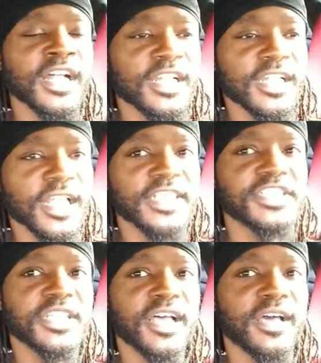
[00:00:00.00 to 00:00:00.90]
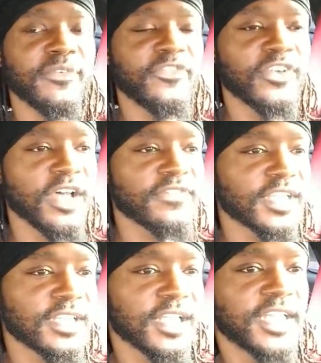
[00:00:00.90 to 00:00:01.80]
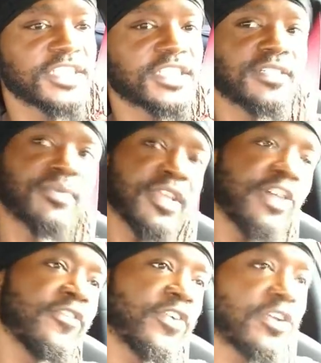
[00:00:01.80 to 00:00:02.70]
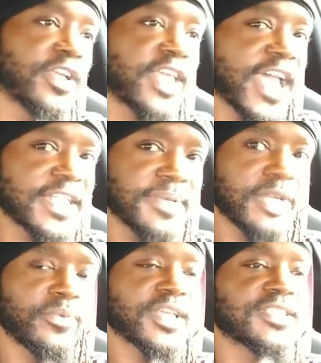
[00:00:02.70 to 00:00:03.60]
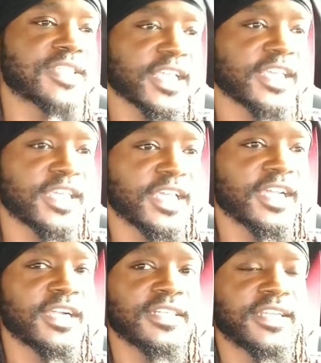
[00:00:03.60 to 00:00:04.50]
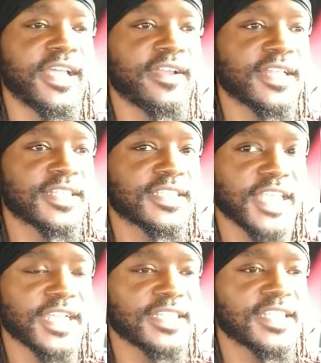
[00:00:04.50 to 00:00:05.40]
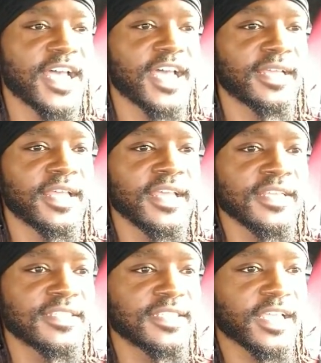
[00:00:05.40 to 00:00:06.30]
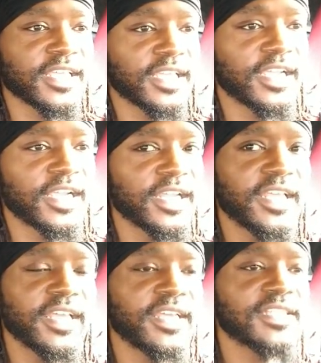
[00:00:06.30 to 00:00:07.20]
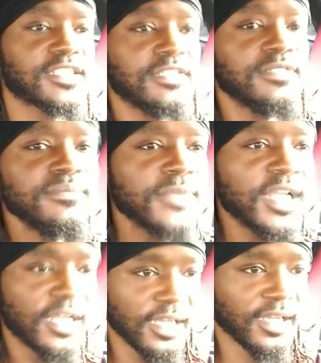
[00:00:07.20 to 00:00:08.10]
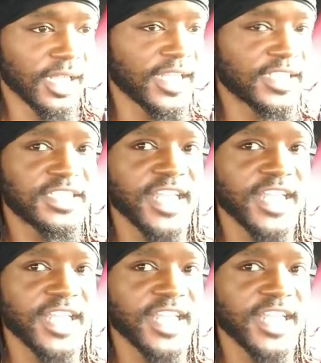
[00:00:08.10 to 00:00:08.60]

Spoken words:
Clutch, foot off the clutch, foot on the gas pedal. We in second gear, down at the same time. Second gear it is. Clutch